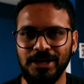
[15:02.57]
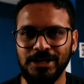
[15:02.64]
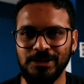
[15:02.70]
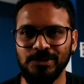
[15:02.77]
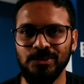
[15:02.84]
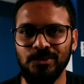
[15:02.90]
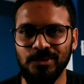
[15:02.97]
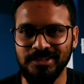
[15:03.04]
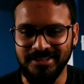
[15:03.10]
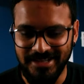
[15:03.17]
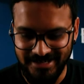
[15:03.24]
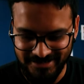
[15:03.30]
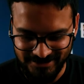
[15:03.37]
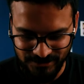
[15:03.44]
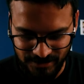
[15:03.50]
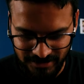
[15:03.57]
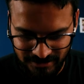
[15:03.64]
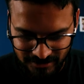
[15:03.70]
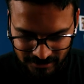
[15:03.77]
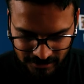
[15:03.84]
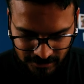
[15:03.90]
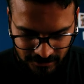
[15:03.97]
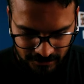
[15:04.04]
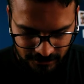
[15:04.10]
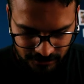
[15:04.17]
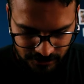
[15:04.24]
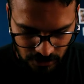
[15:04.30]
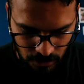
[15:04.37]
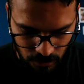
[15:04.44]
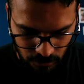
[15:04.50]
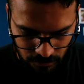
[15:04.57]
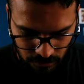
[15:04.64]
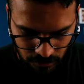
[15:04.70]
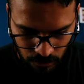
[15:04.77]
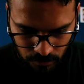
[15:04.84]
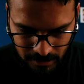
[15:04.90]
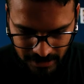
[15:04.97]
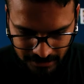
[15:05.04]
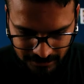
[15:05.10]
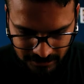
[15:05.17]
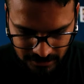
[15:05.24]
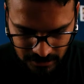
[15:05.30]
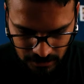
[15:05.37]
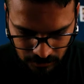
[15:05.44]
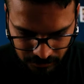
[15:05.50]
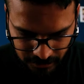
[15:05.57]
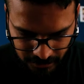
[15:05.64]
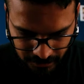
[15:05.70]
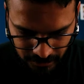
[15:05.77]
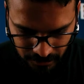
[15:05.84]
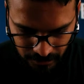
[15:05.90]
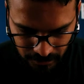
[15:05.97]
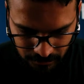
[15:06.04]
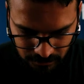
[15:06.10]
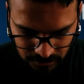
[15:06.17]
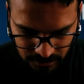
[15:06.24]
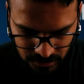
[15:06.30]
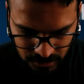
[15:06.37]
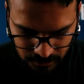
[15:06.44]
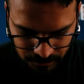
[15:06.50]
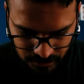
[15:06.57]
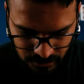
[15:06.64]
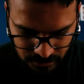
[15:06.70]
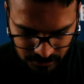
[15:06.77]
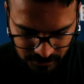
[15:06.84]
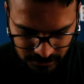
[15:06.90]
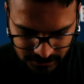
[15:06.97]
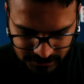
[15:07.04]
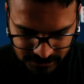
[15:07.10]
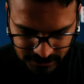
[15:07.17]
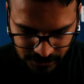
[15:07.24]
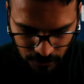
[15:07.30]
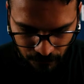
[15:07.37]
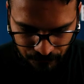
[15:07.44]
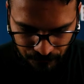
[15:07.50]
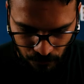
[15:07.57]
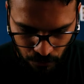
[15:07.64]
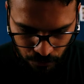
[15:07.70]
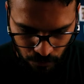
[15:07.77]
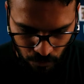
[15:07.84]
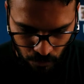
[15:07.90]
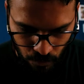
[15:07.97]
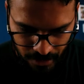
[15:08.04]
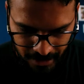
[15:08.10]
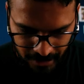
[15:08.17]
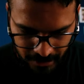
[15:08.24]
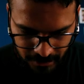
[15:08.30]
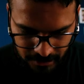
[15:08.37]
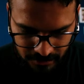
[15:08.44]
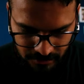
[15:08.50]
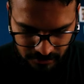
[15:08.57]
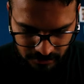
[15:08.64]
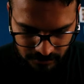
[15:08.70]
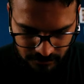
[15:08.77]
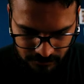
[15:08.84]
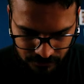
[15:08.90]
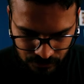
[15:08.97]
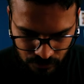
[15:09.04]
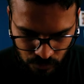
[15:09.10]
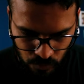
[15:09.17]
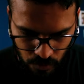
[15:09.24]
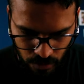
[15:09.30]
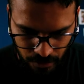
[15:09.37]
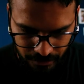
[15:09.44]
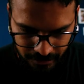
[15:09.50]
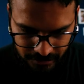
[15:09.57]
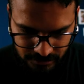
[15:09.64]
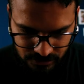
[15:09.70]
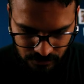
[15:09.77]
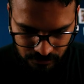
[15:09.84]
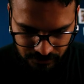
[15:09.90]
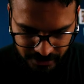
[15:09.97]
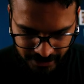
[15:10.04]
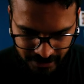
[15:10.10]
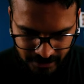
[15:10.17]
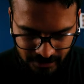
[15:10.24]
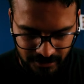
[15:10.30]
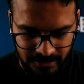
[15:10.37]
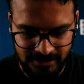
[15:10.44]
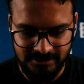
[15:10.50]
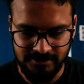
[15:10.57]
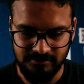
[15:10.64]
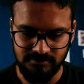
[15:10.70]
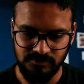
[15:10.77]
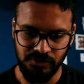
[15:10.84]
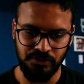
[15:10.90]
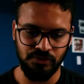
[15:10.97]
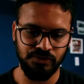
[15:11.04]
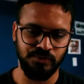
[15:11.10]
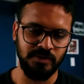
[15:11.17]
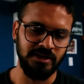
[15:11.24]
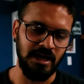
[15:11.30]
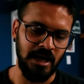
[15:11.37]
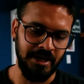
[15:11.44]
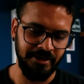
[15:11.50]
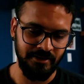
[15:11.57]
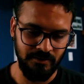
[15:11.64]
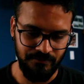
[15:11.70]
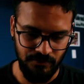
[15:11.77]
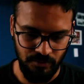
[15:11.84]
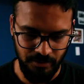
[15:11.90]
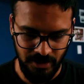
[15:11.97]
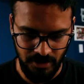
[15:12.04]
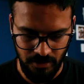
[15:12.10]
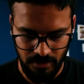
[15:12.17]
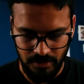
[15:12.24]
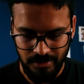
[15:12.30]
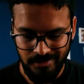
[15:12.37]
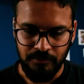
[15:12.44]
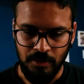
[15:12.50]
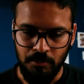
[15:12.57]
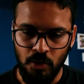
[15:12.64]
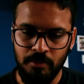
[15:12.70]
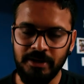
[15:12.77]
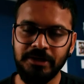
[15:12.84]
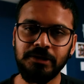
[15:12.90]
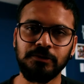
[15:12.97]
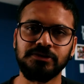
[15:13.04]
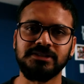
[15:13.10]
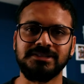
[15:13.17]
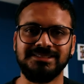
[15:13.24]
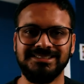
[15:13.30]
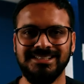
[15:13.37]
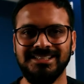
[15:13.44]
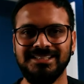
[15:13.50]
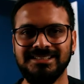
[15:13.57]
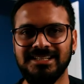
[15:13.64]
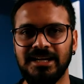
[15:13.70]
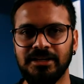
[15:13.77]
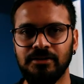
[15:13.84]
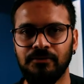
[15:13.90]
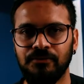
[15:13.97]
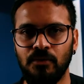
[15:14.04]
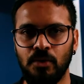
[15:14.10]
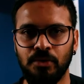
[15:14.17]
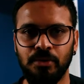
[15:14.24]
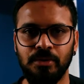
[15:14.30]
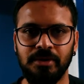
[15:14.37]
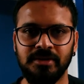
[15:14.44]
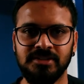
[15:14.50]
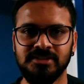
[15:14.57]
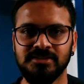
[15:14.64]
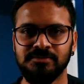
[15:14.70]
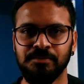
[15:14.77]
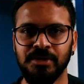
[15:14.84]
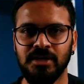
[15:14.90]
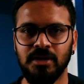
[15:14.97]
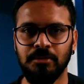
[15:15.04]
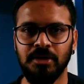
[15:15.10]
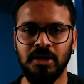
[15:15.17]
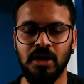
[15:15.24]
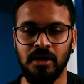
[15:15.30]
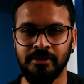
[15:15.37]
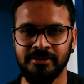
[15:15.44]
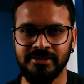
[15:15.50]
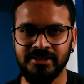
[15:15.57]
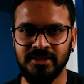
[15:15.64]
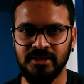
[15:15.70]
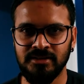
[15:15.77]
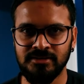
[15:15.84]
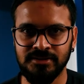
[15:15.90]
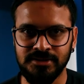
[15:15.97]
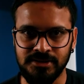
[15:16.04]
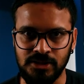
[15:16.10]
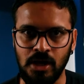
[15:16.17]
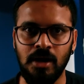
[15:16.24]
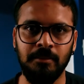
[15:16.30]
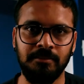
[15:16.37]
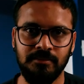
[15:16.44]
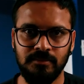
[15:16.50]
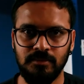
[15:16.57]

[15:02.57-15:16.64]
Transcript: You don't want that as well. So go back down and keep it, see your photo where you want it. So 10 is usually ideal for me. The moment you see that the photo is becoming unreal, stop